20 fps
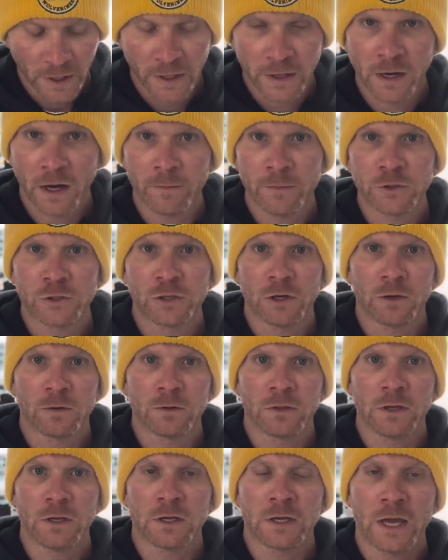Now I'm going to share
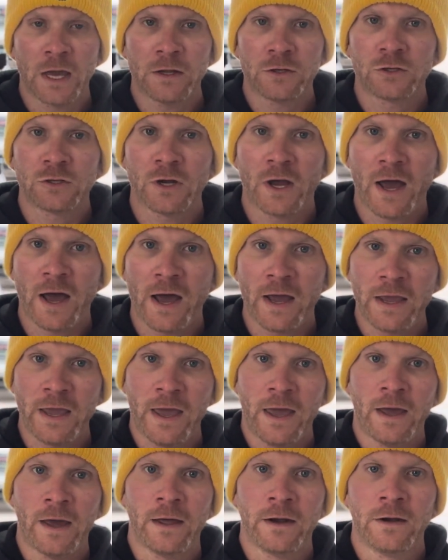with you a catch I
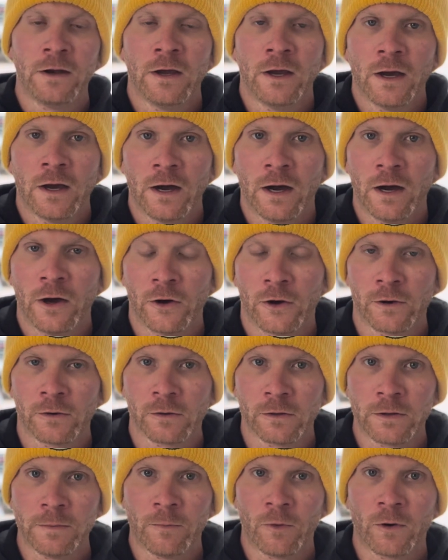had
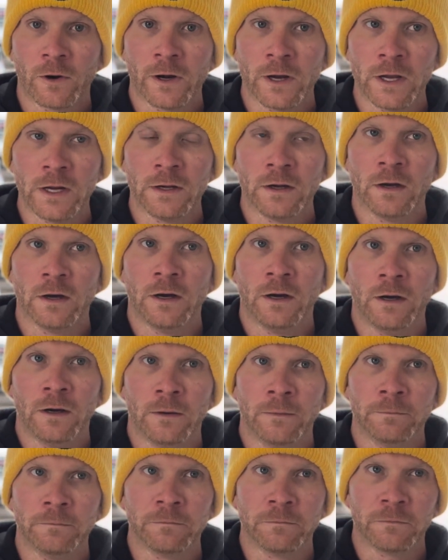early morning,
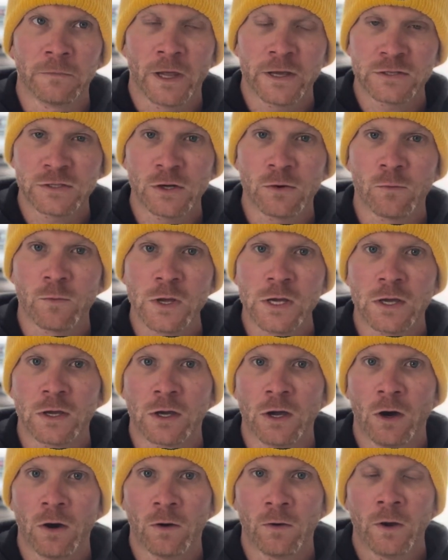less than a week
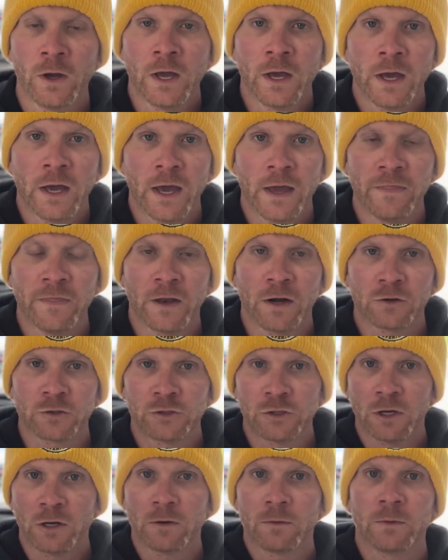ago, and then I'll
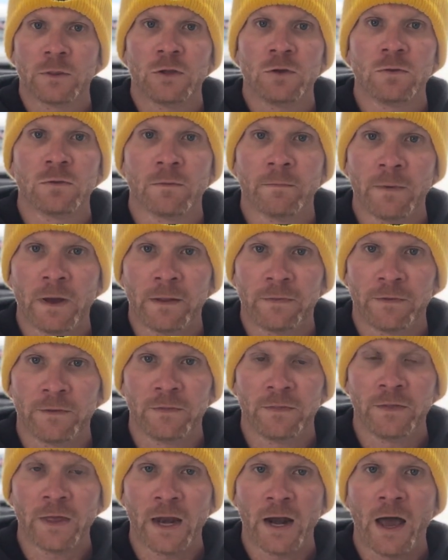share with you the
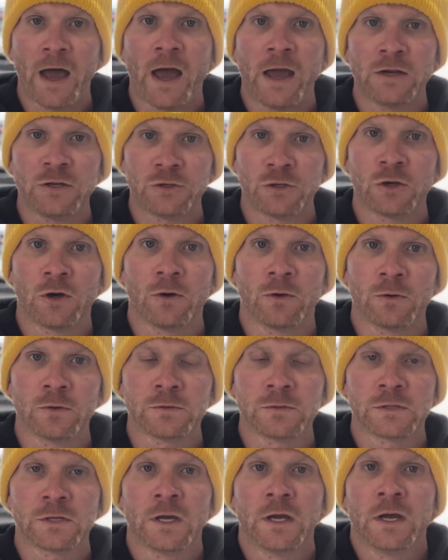method that I
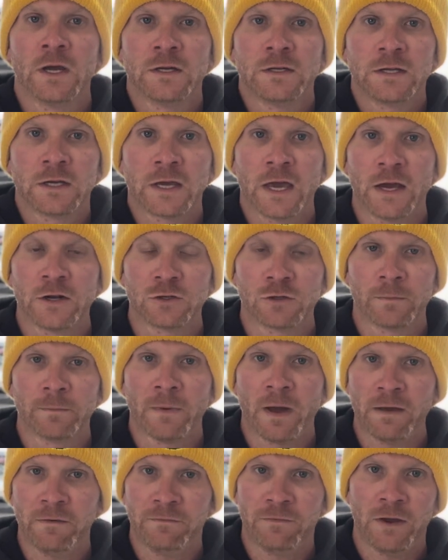chose to catch them,
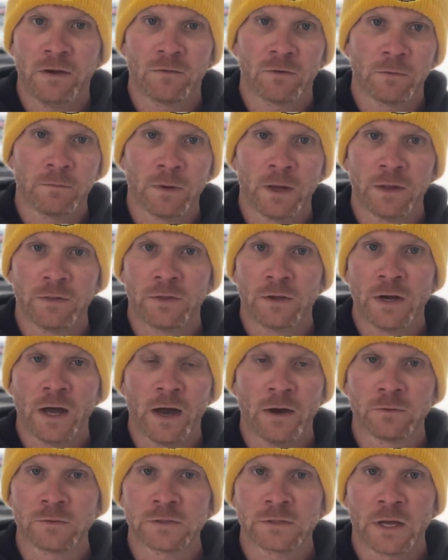my favorite method
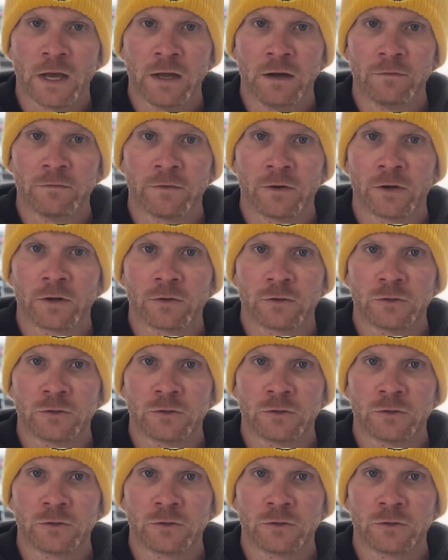outside of vertical